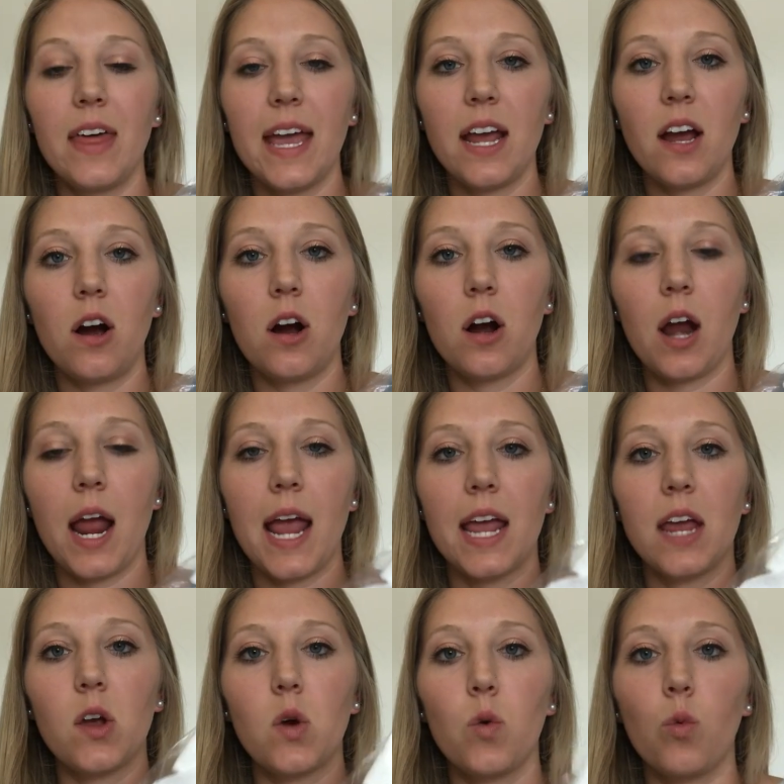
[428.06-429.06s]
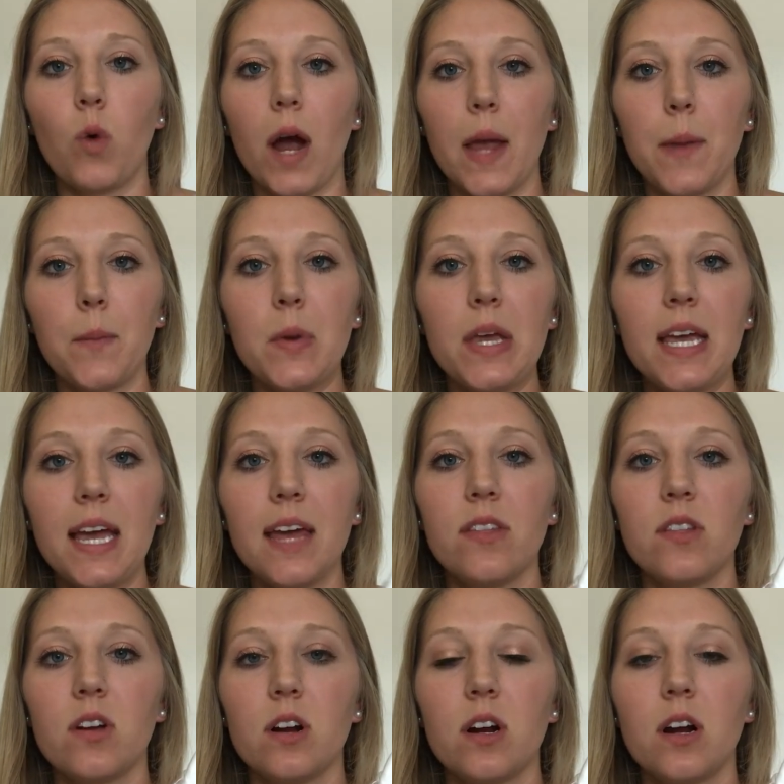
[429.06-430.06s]
They are a wipey
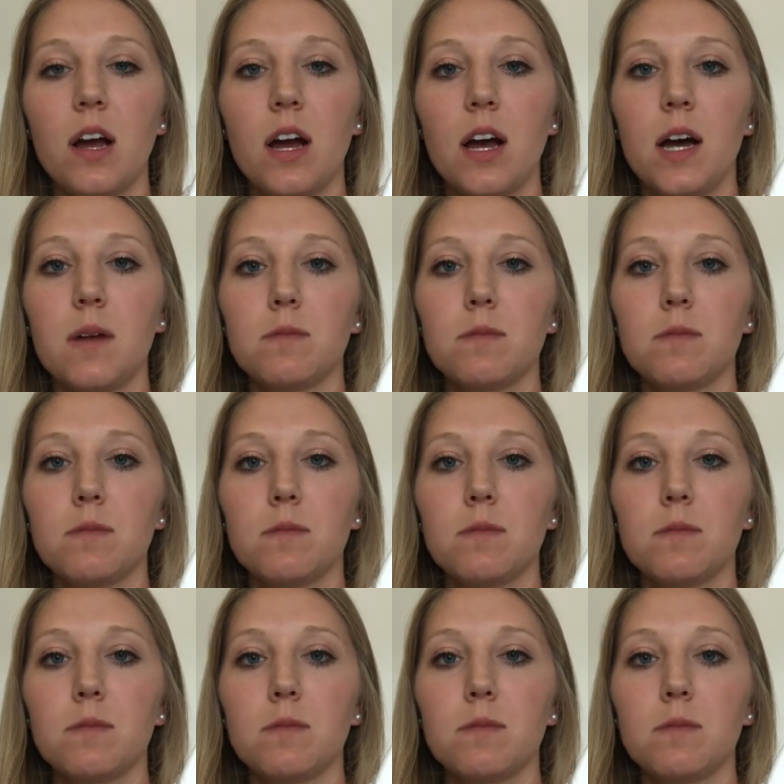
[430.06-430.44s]
and they're